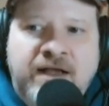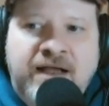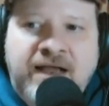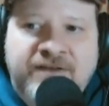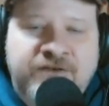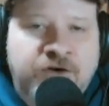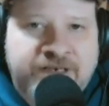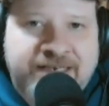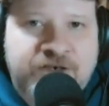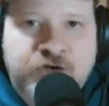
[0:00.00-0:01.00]
I certainly
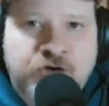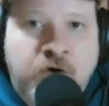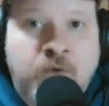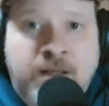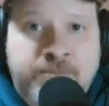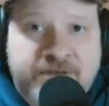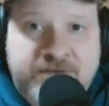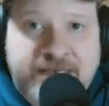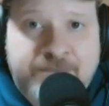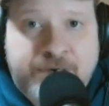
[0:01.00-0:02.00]
didn't grow up a
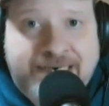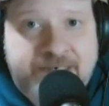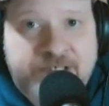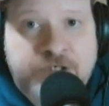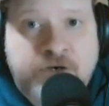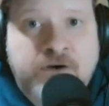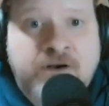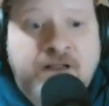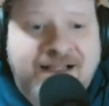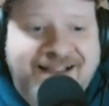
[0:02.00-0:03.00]
Zen practitioner.
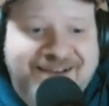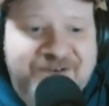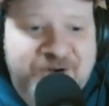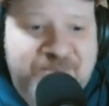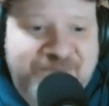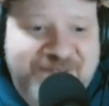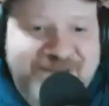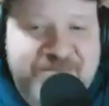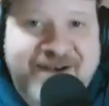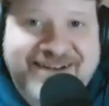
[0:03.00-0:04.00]
I grew up in the
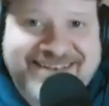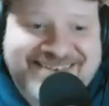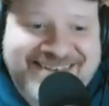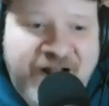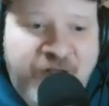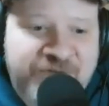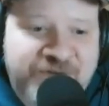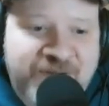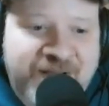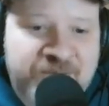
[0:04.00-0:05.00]
American South,
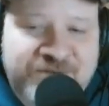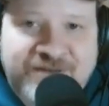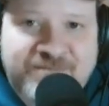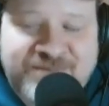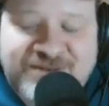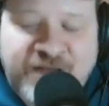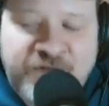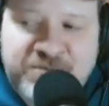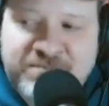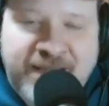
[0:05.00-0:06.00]
so I was a
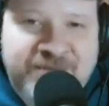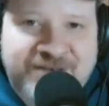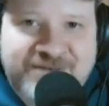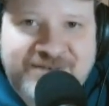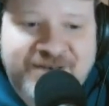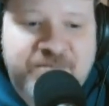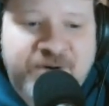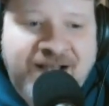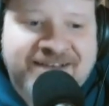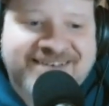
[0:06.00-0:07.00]
Southern Baptist,
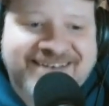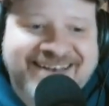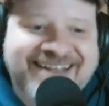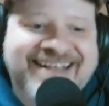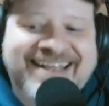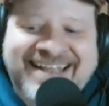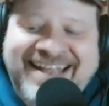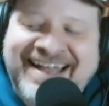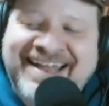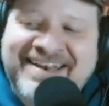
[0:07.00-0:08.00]
Protestant,
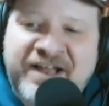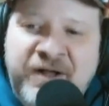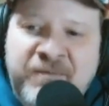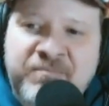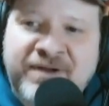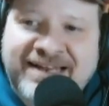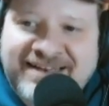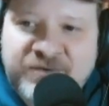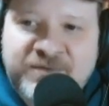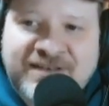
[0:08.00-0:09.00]
and
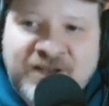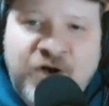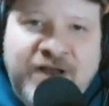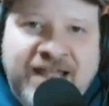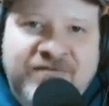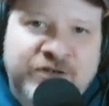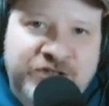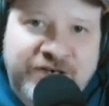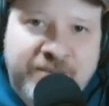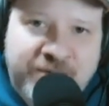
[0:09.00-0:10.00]
it's a long
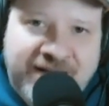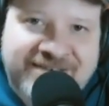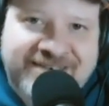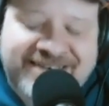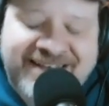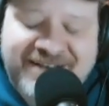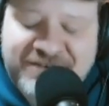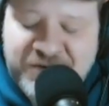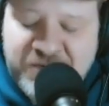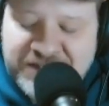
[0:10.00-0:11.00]
evolutionary process to
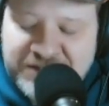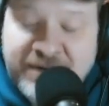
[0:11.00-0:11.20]
answer your question.